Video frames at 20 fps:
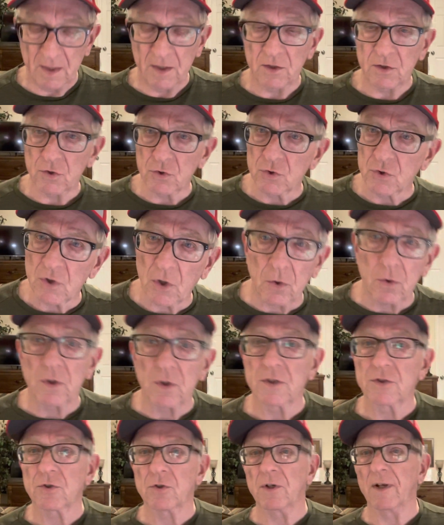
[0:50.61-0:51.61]
Your soul
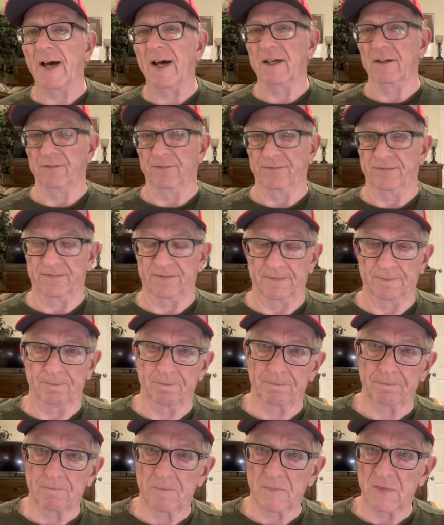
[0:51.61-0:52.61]
is your life.
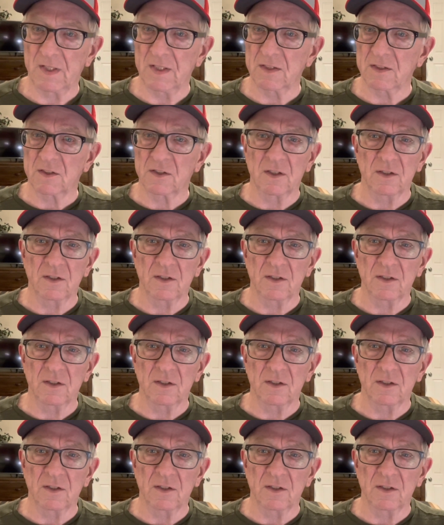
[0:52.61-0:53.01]
It's